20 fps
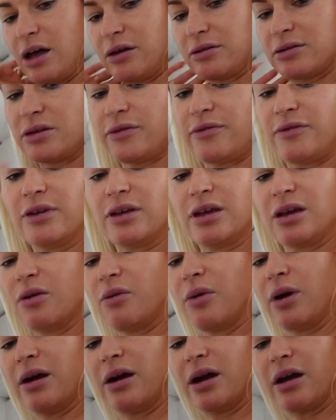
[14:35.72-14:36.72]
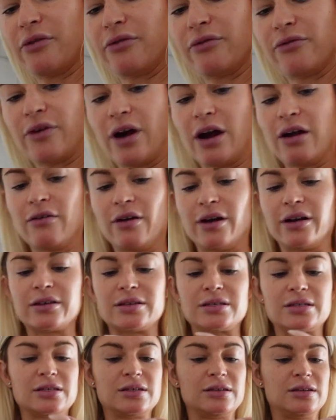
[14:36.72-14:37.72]
I also feel like wearing a
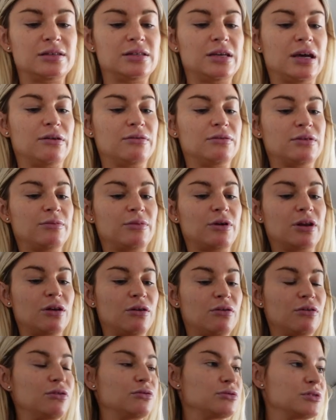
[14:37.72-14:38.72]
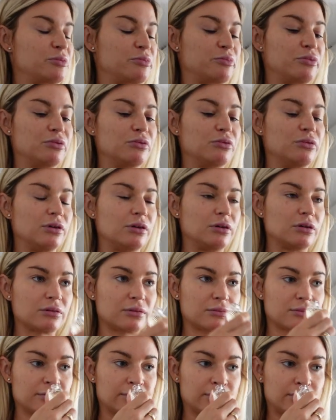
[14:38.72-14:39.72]
fragrance down. I'm gonna go use the
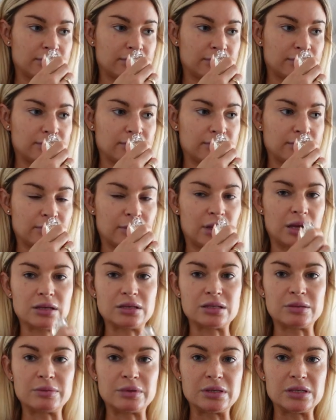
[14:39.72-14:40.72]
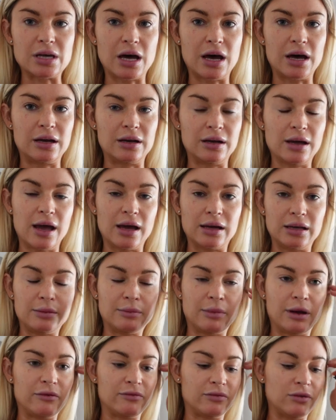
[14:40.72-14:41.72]
pool, get some sun,
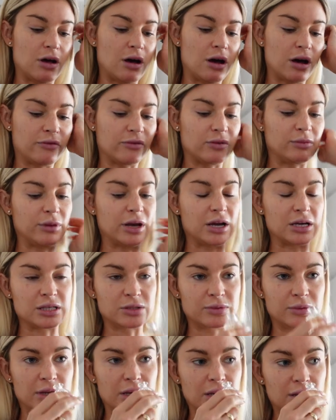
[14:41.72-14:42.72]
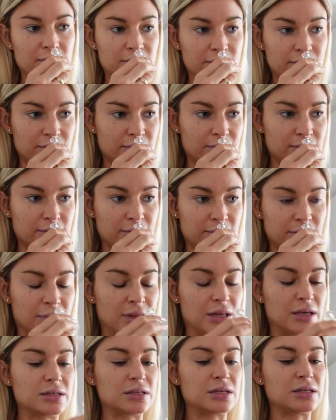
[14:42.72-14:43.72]
edit my vlog from last week,
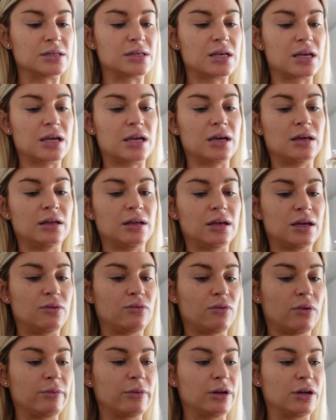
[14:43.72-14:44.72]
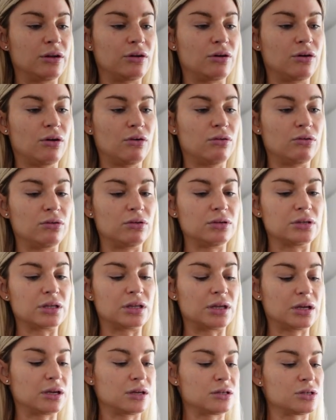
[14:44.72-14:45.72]
this is the Kilian Woman in Gold. I
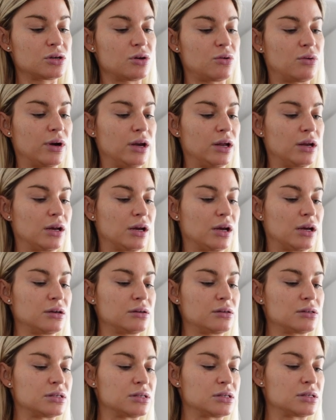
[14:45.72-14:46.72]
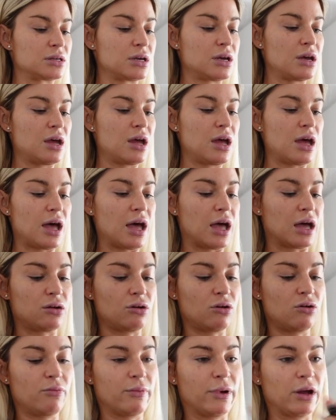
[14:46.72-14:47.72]
think it's quite nice. And
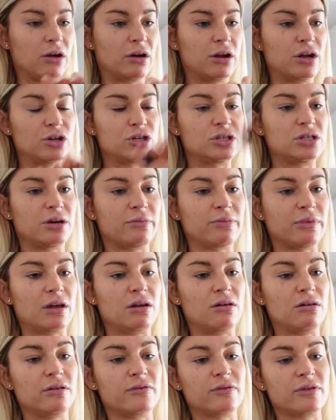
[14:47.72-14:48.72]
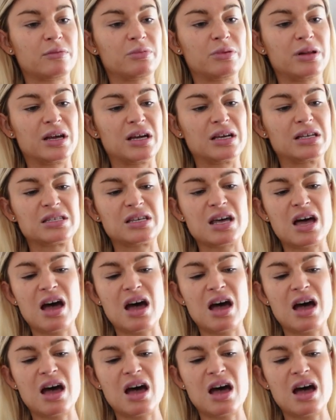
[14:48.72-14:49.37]
oh my God, I just dumped that all over the place.